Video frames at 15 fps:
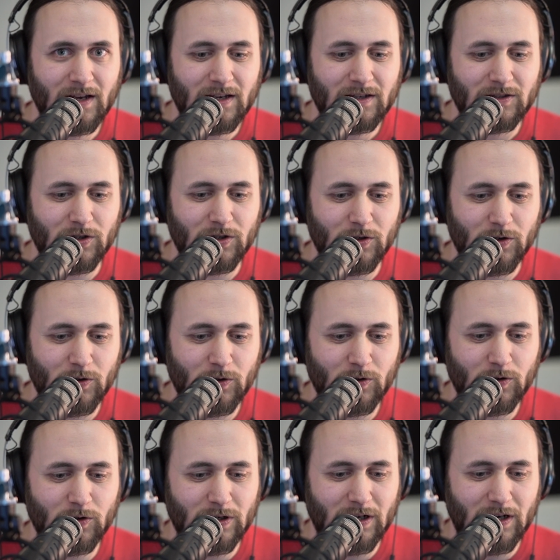
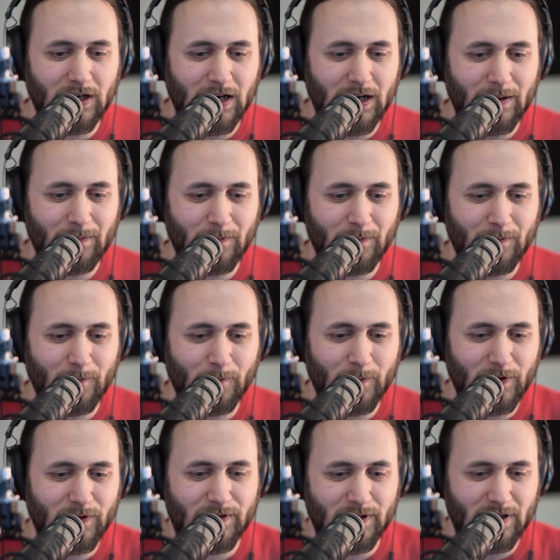you
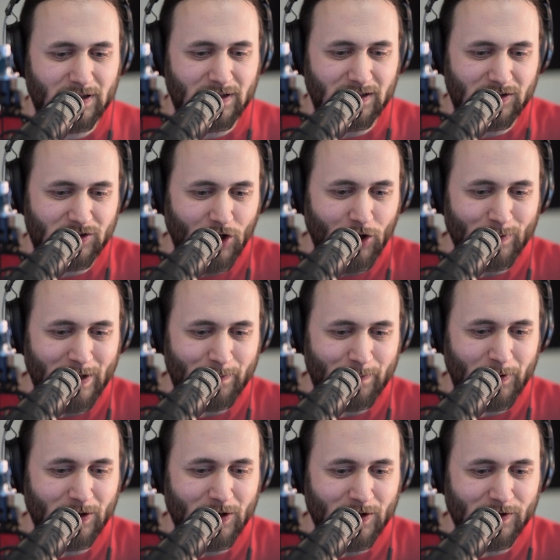with the tone
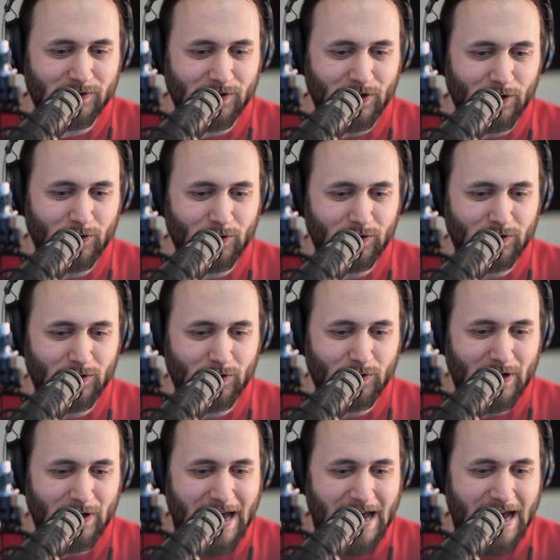mapping also, you
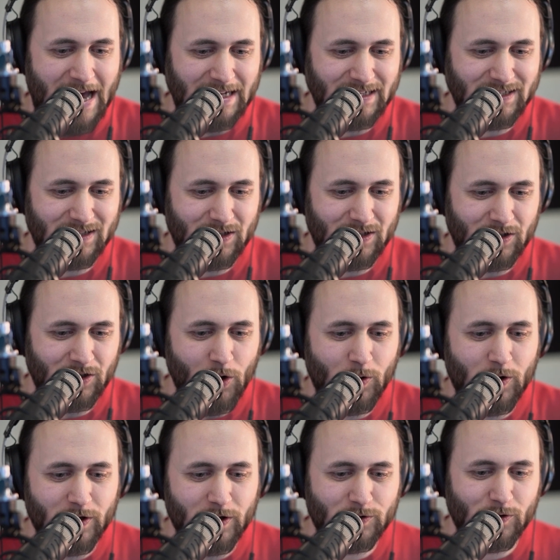had no
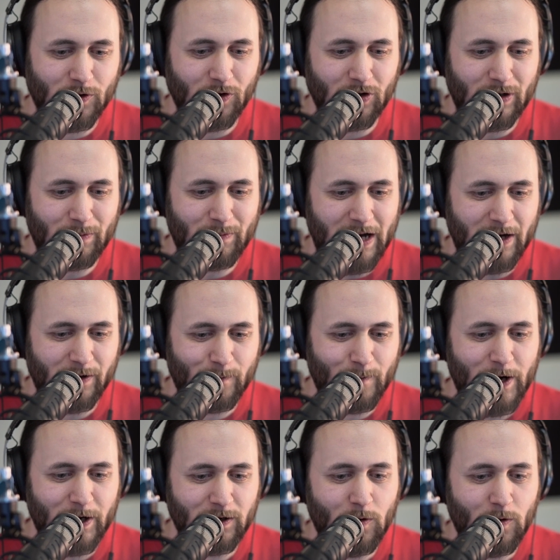control about
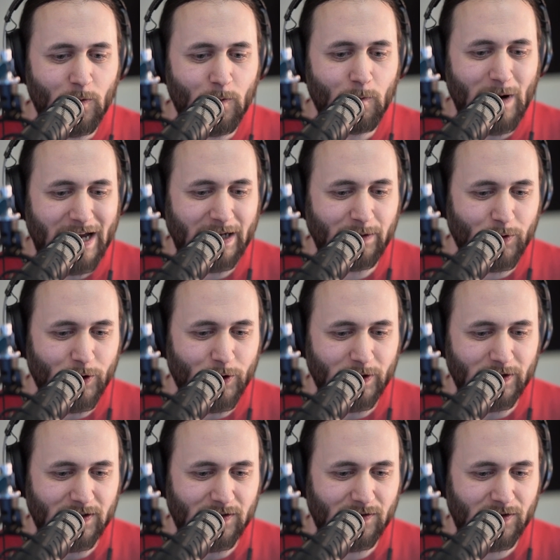where your white point
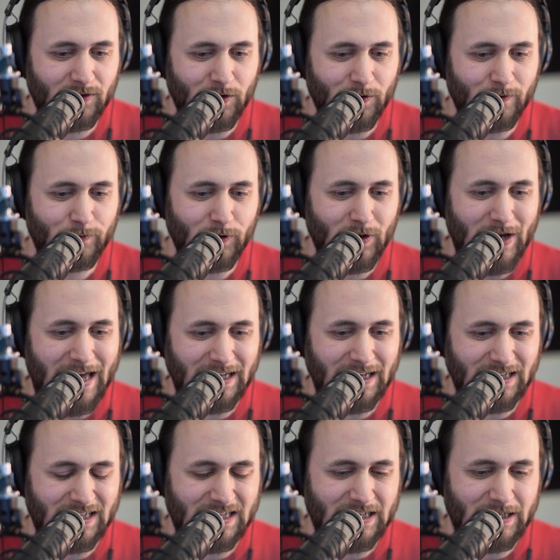is. So if you had
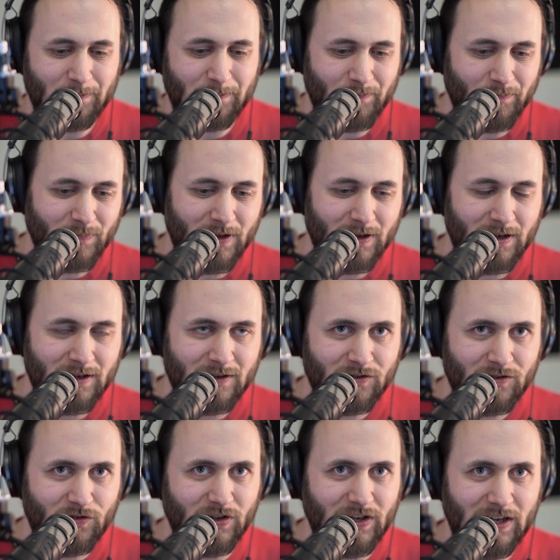a
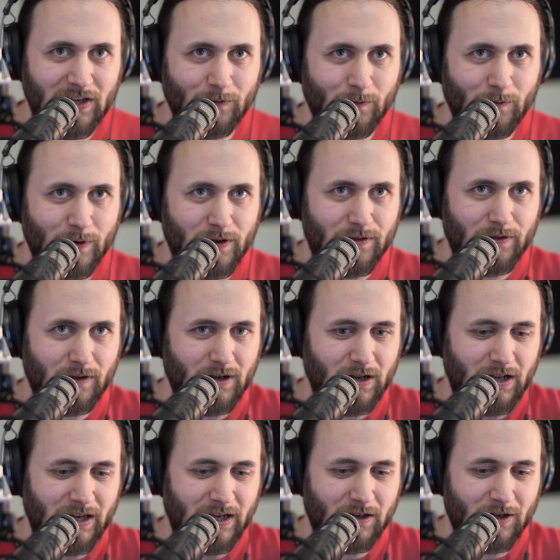scene with
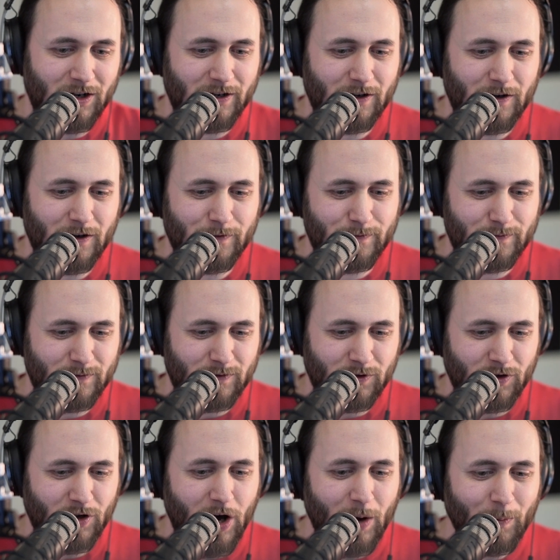like a lot of
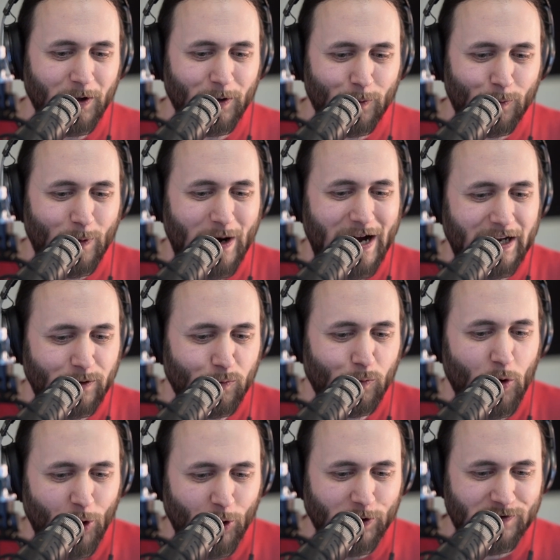normal white
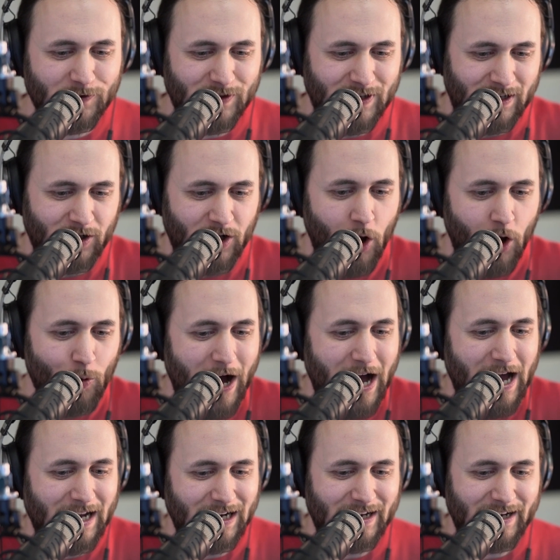walls and no
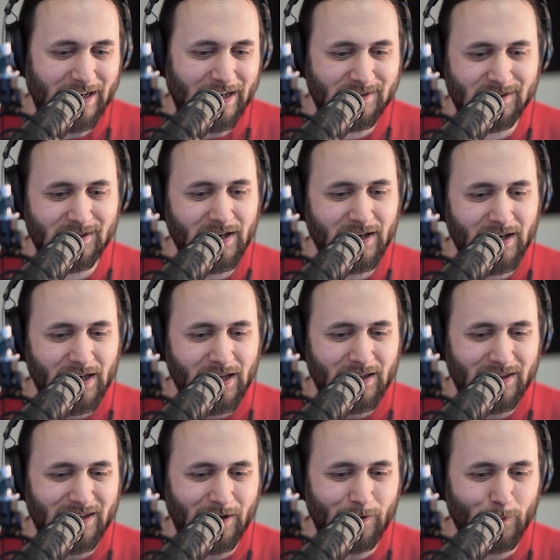highlights,
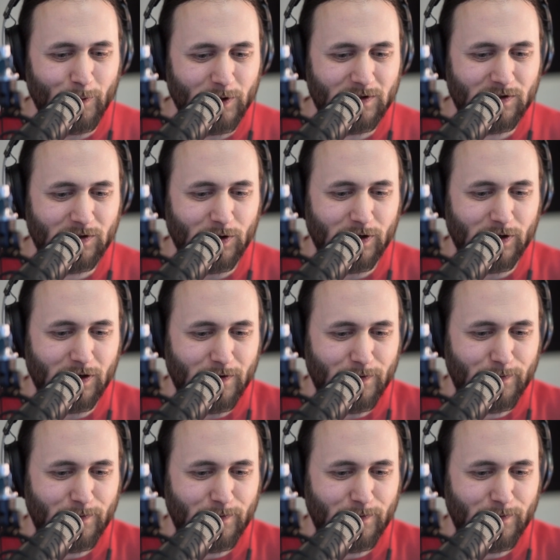they would sort of